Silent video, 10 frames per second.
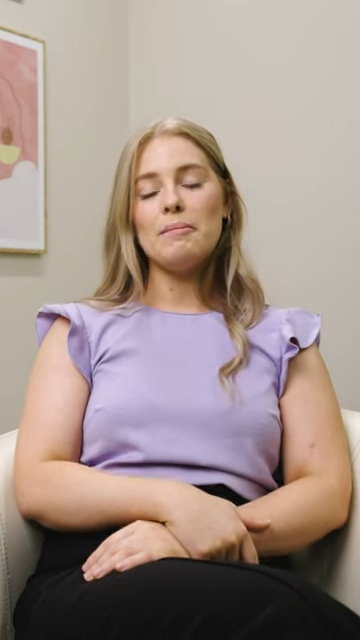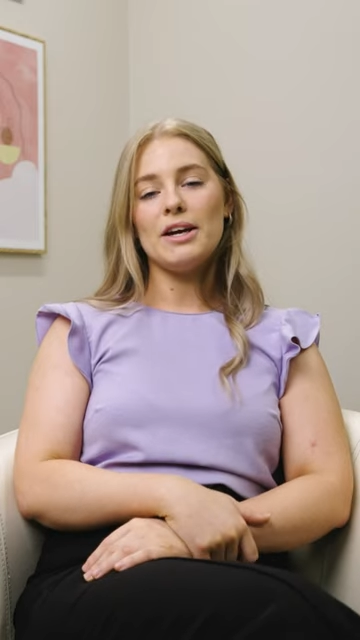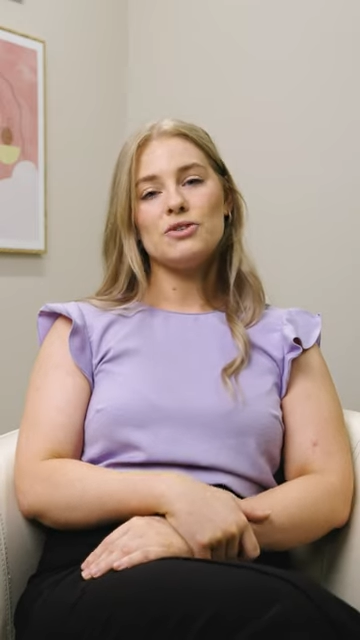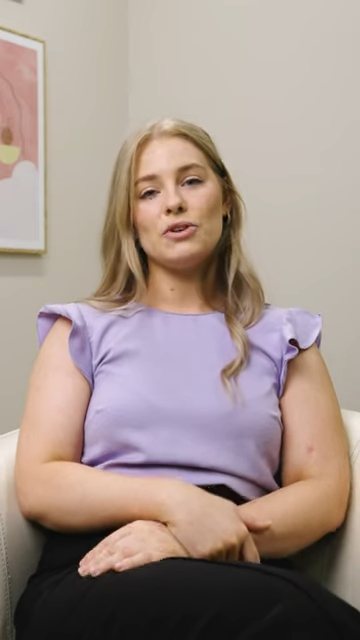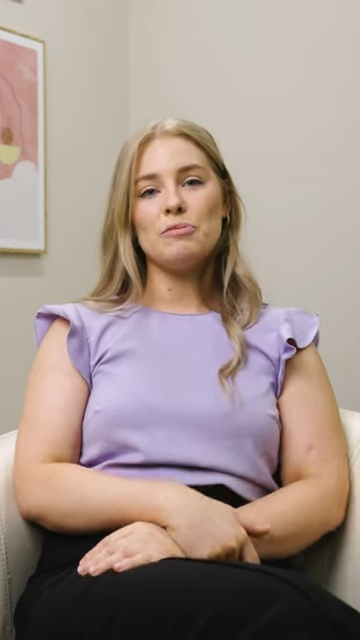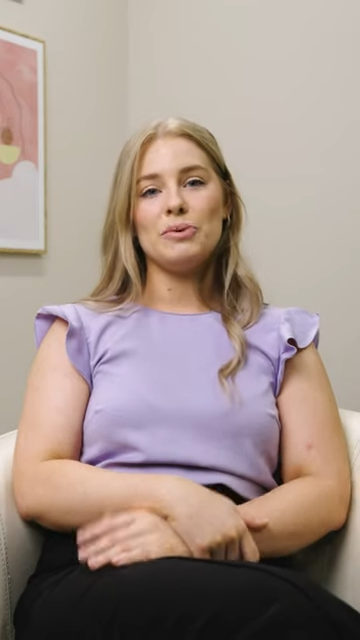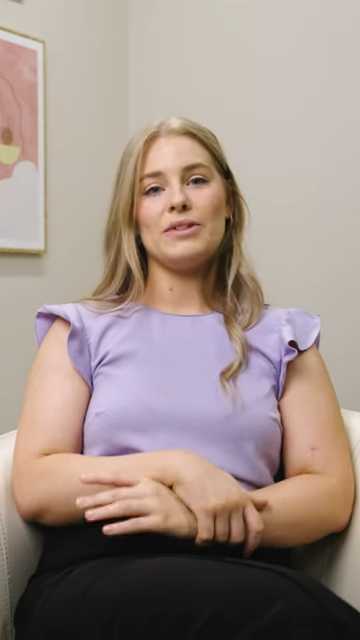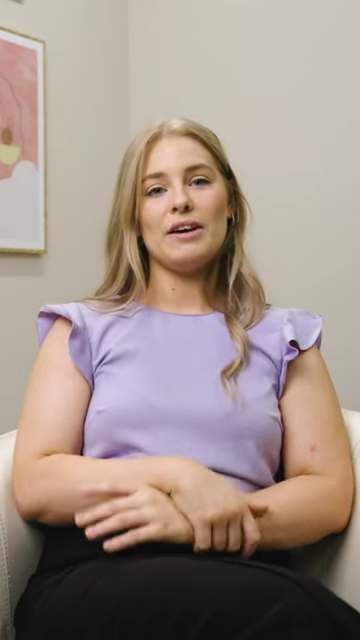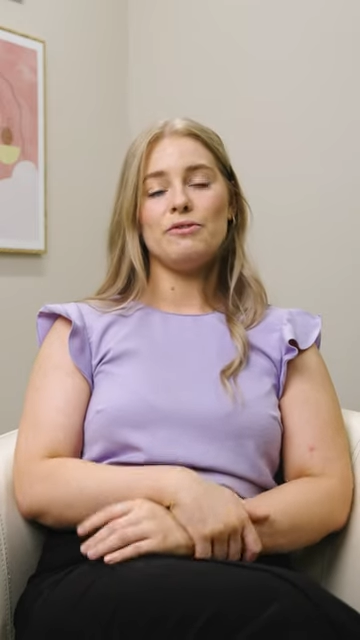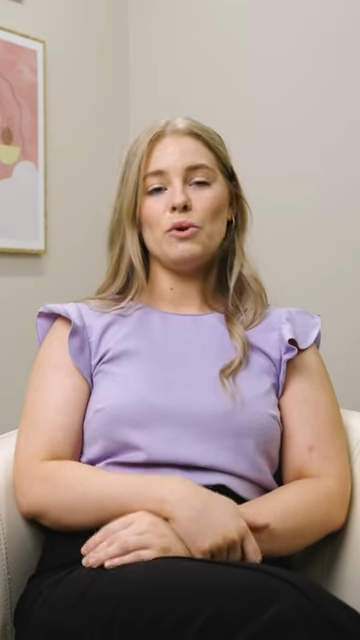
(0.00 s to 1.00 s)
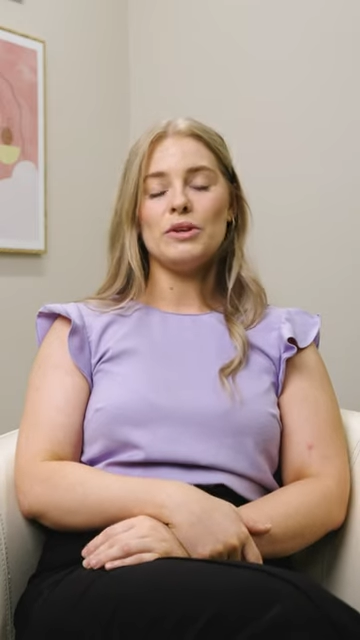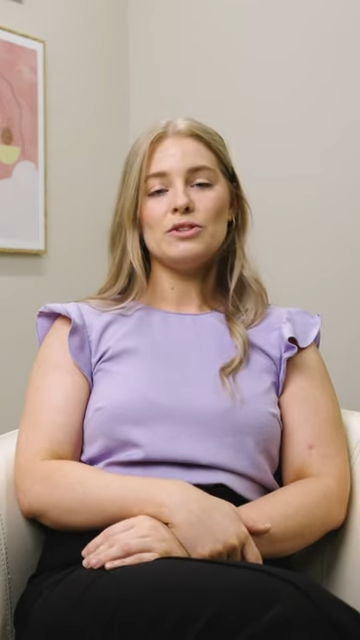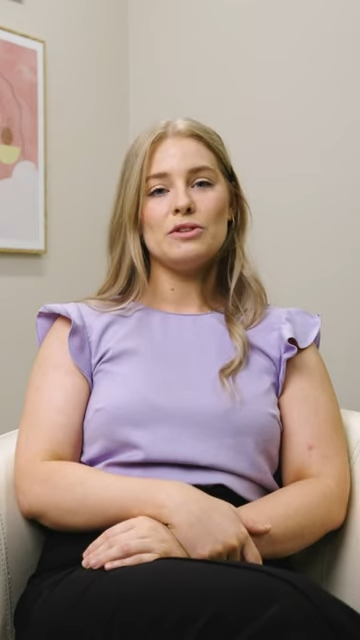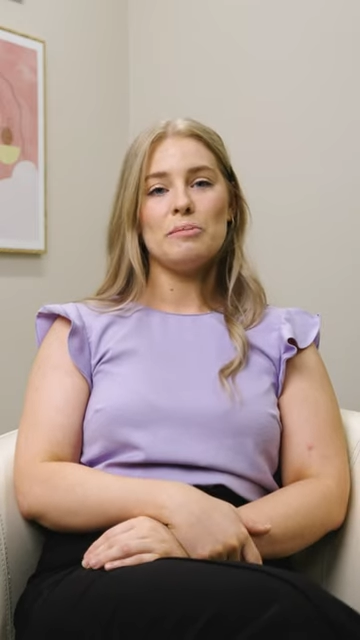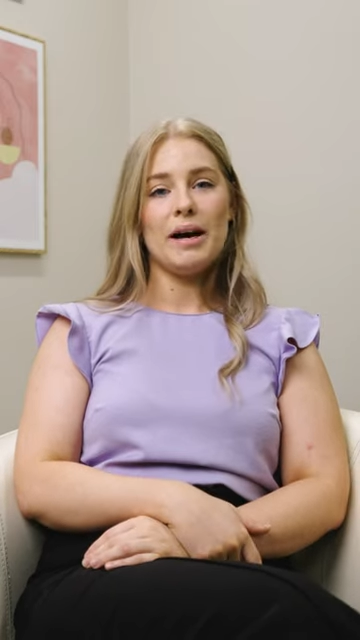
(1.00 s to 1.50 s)
Make sure you put that
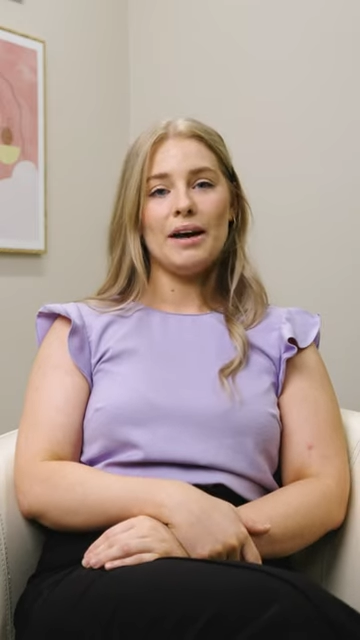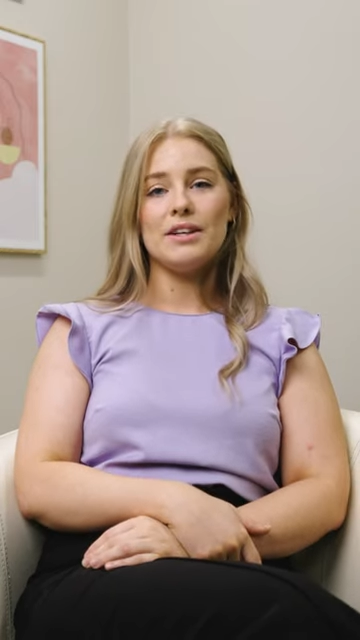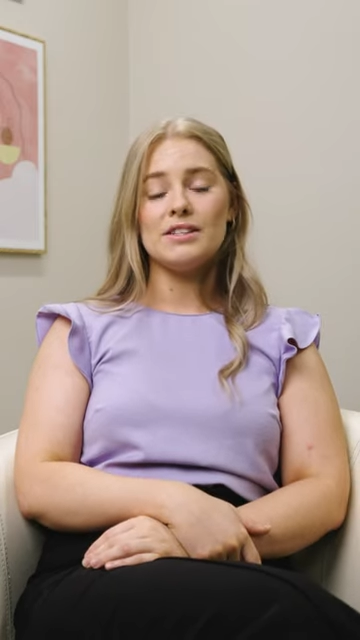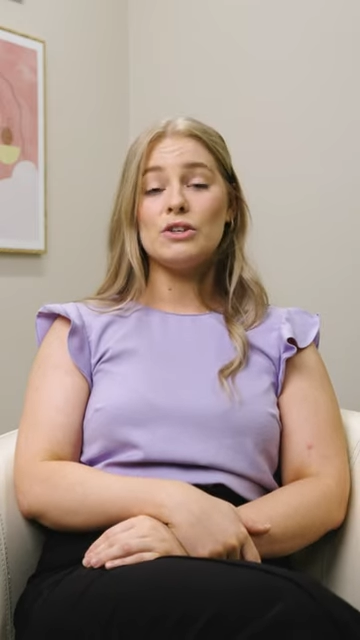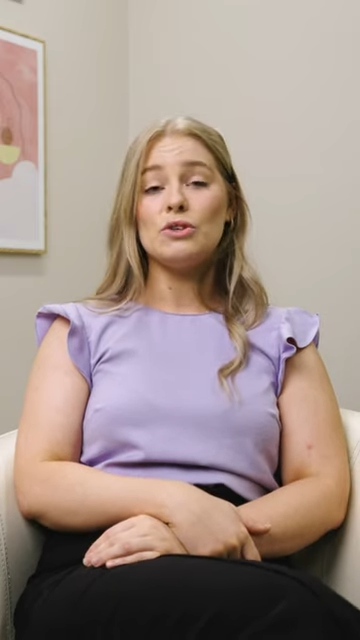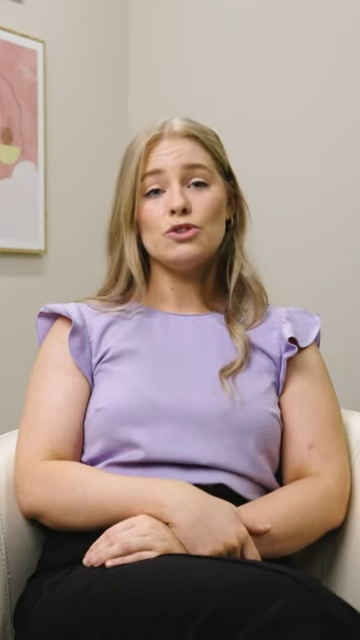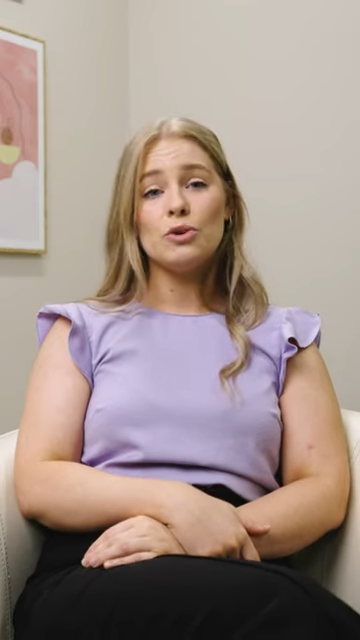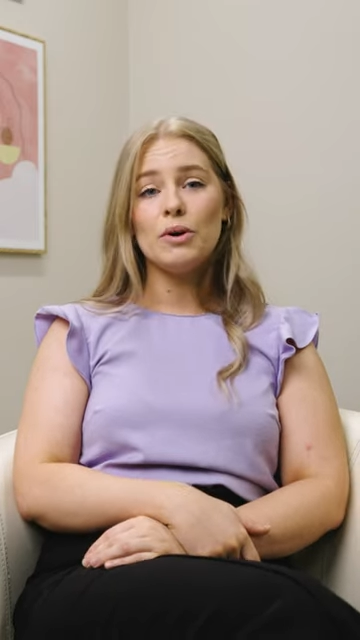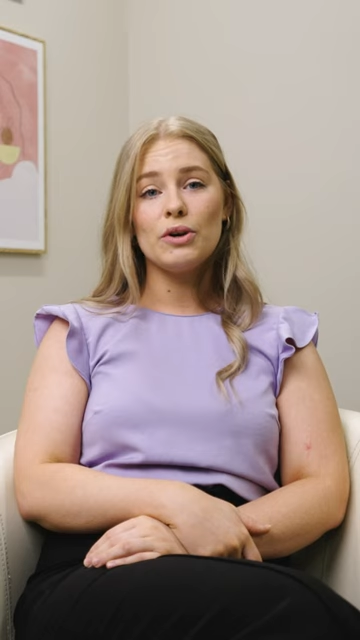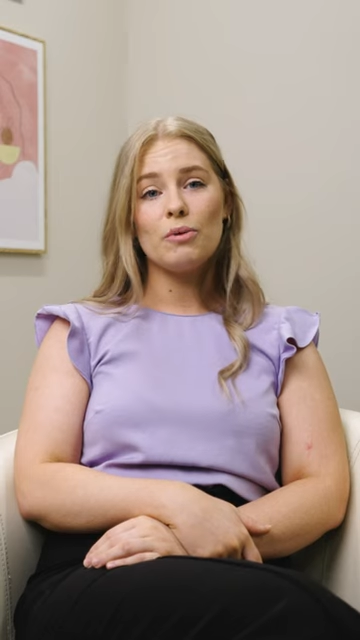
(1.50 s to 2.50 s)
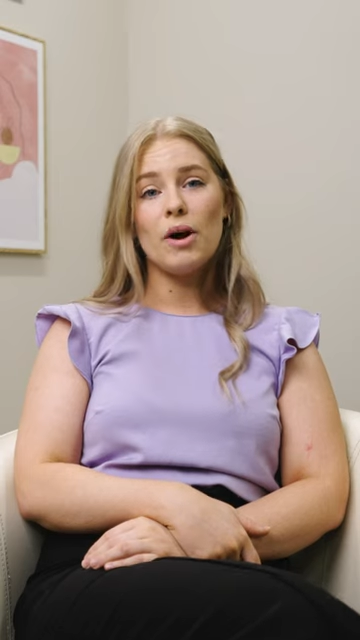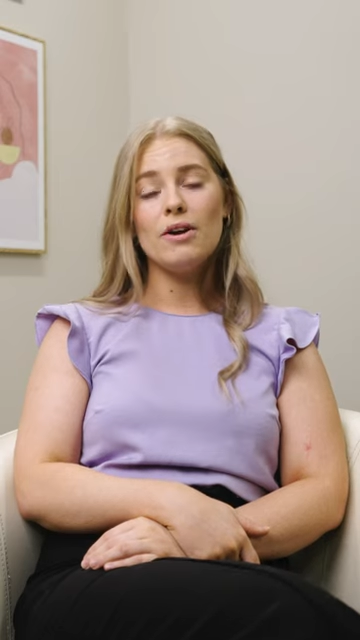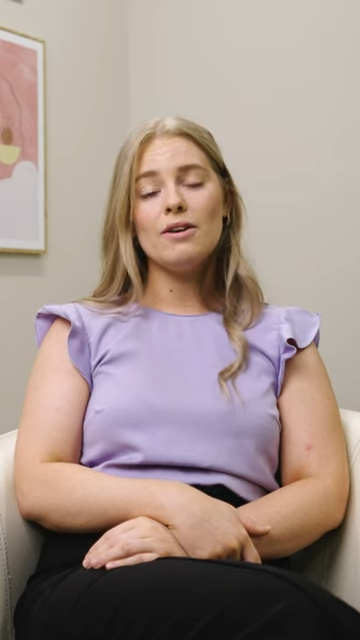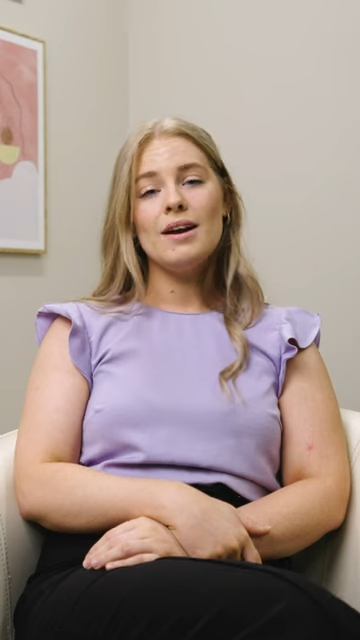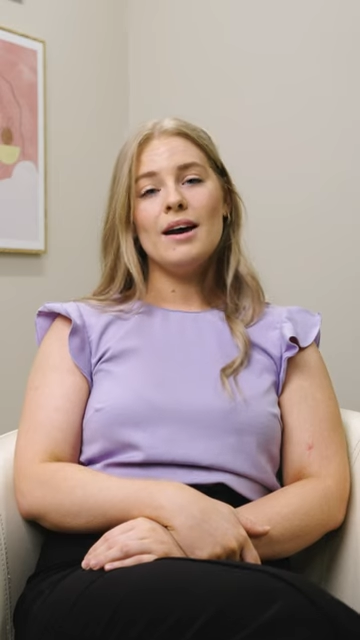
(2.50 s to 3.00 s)
forward to the partners that you do want to grow,